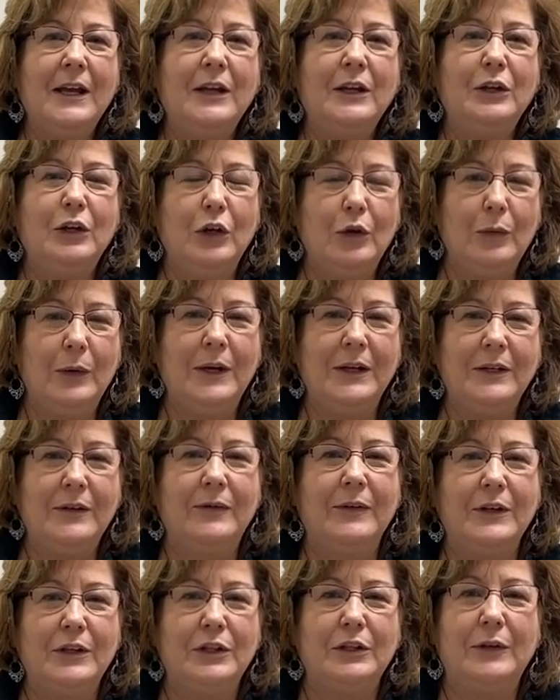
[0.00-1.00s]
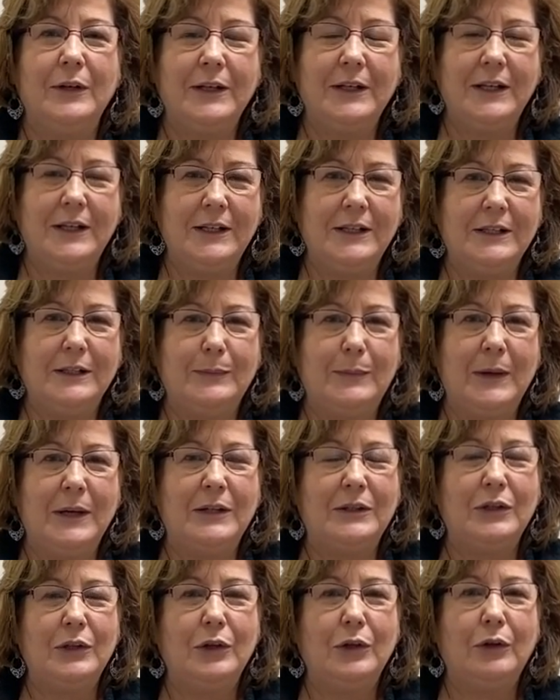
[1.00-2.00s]
you individually need to speak
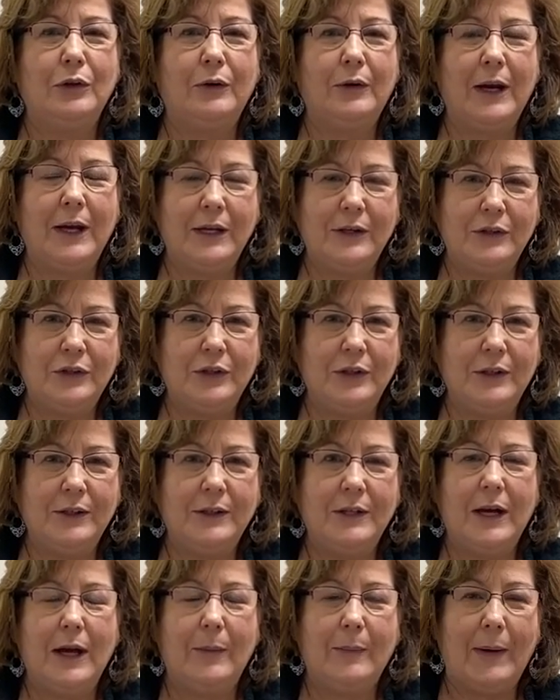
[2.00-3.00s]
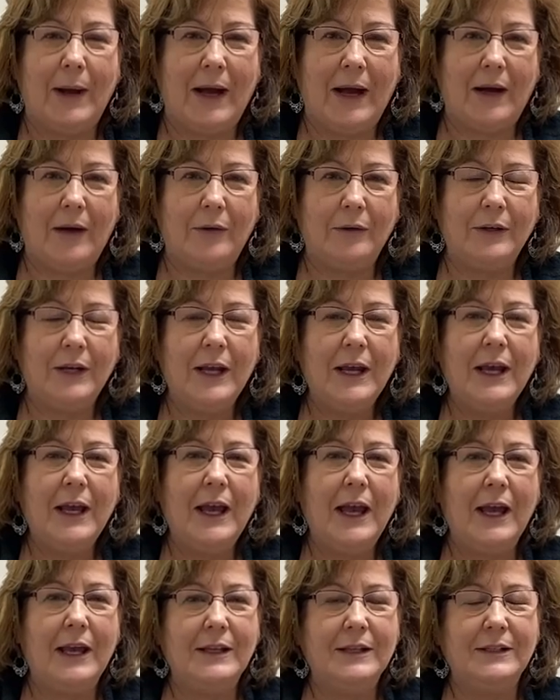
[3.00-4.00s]
to your agent about
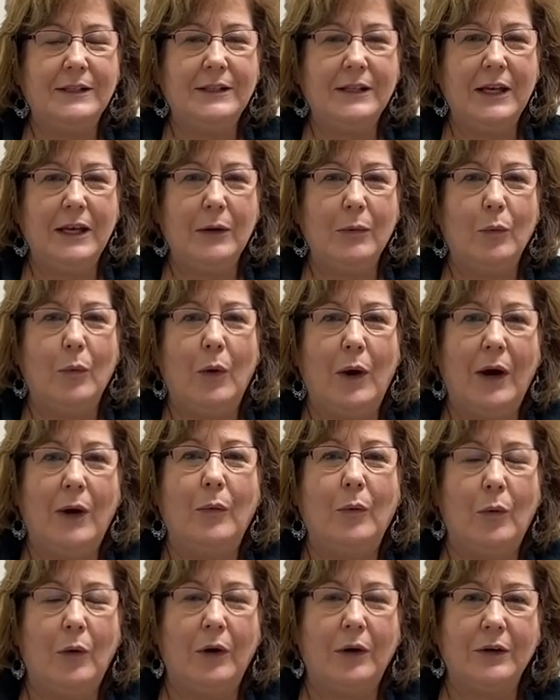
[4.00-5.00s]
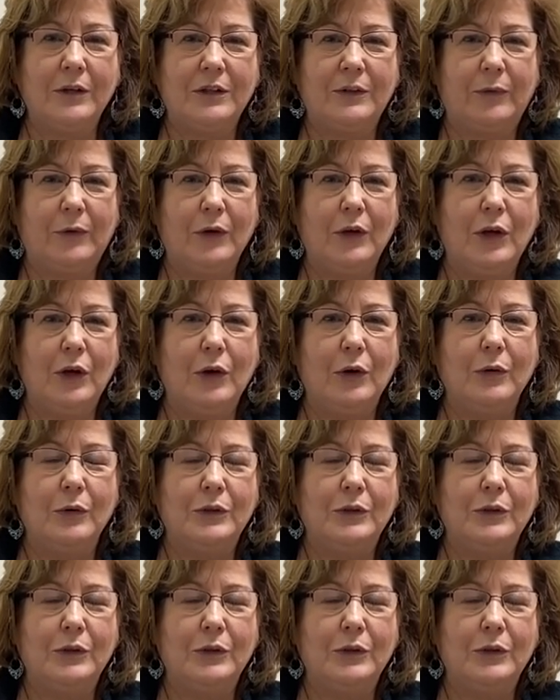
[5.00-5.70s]
and see what works for you.